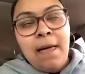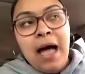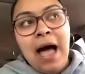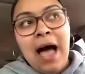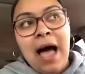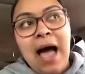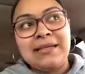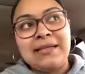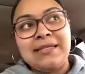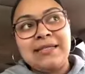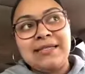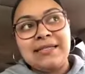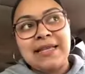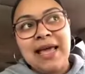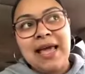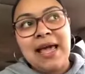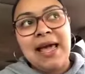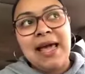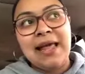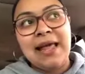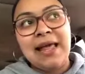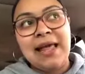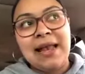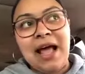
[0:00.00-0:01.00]
I sit
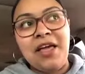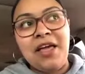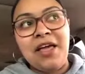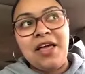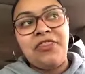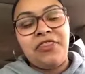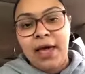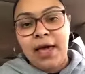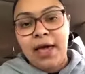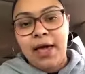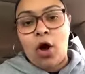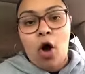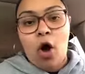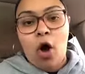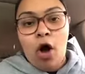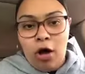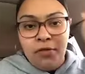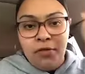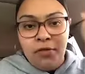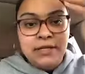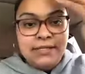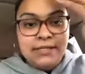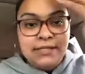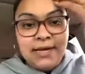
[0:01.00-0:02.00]
and I think
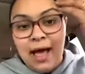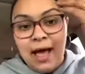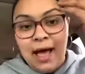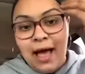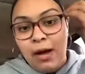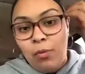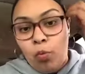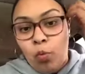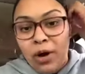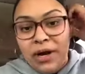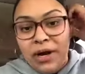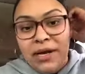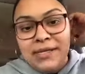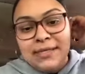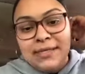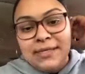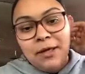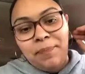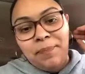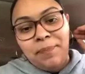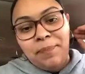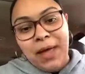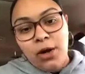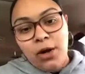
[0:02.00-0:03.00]
all the time, what is
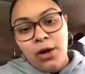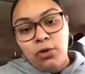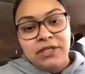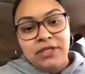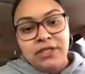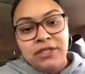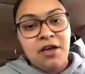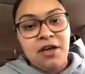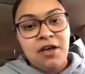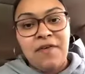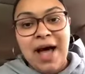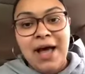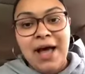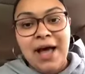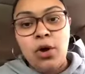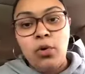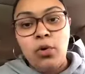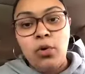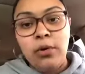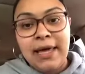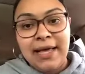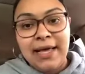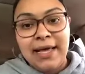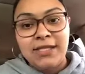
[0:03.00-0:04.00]
the penalty if I
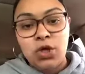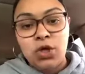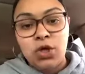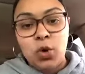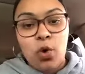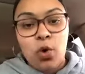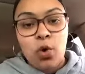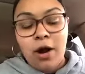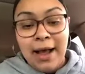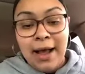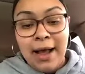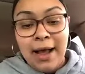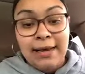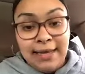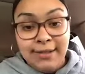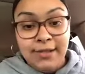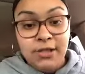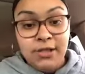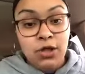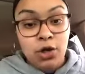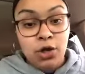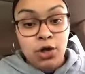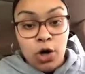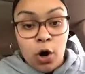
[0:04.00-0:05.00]
don't get to where I
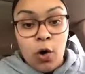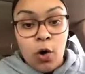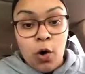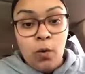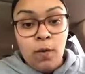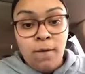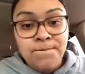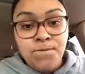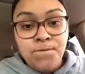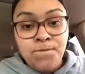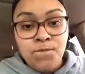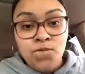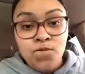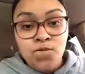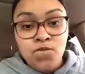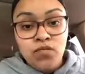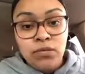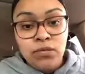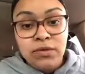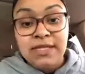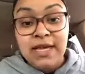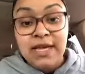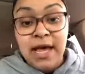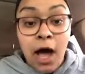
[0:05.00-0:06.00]
need to go
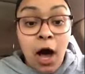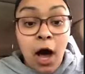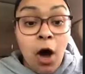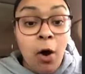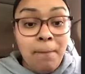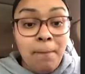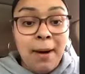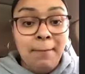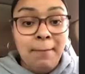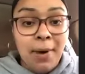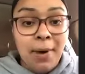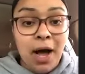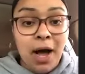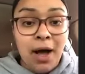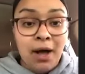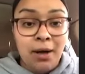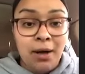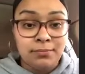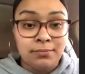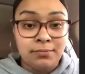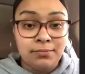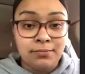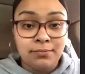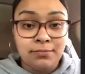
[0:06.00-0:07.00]
to help my mom?
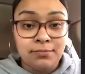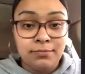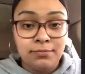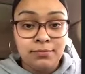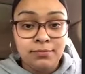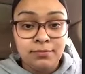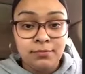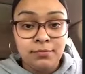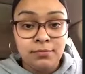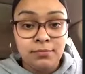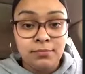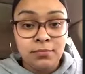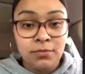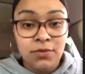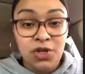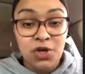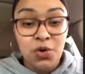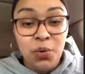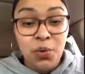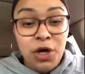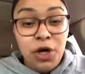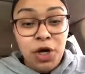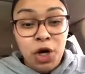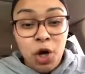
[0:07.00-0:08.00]

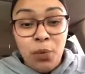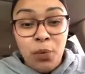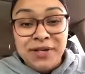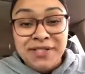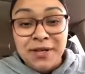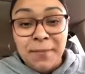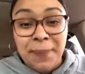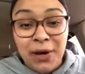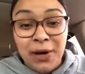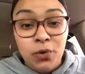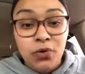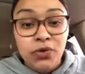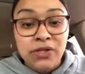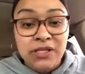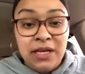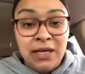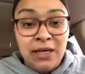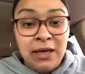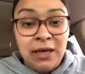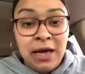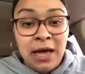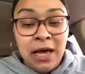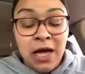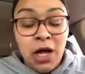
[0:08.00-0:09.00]
You want to know what's the
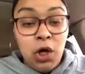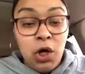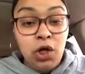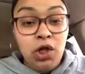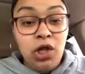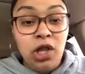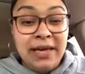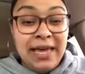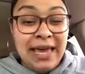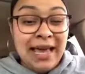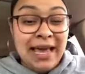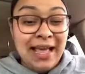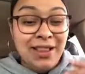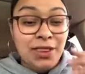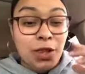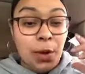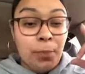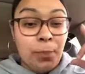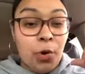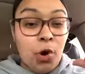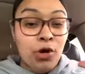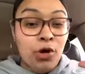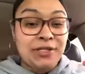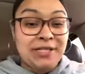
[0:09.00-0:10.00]
penalty? Looking at the
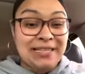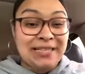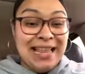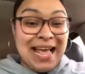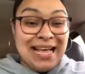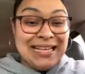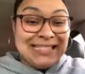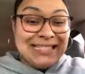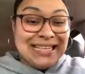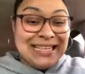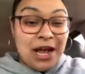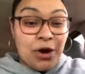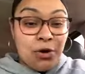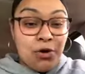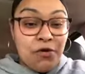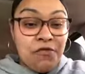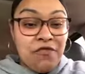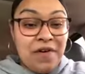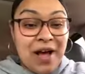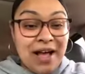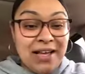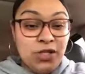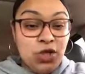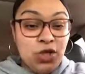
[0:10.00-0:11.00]
person that
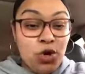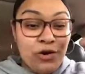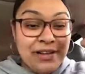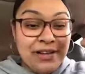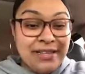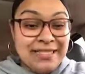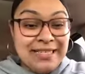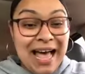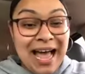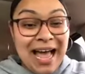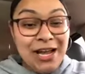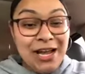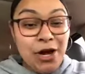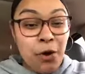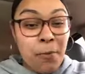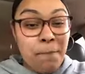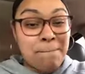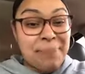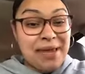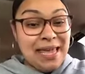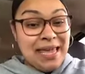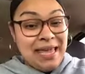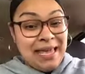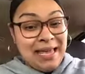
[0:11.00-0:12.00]
sacrificed her entire
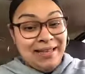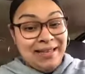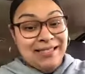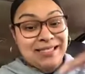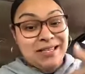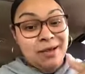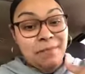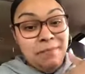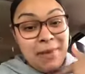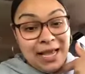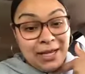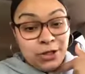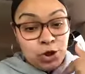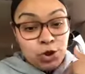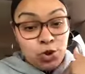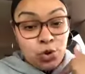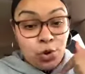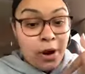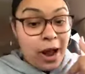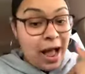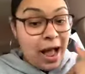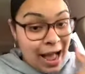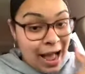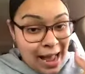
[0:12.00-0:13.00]
being to make
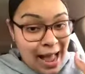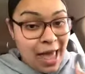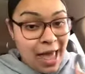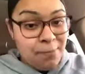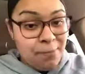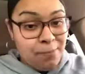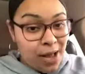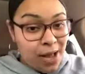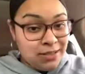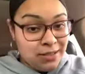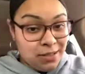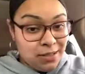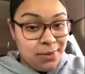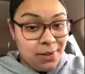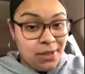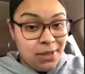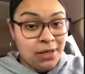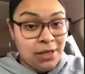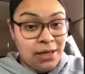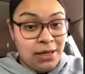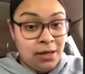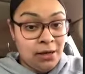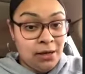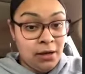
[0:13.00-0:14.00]
sure I had
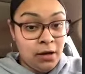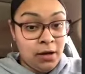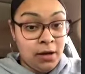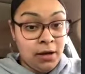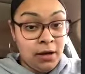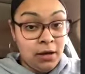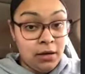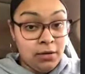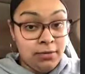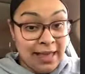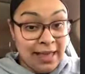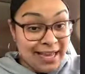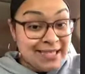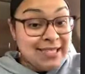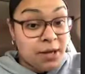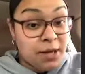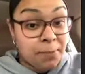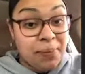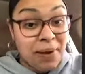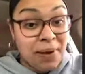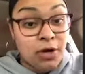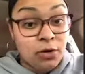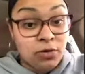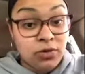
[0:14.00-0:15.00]
possibility. That's a
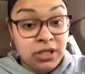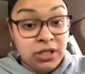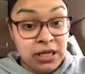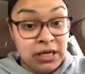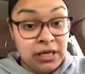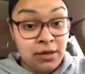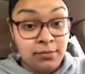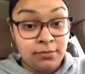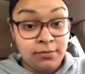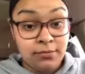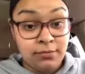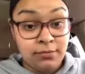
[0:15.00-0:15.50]
penalty.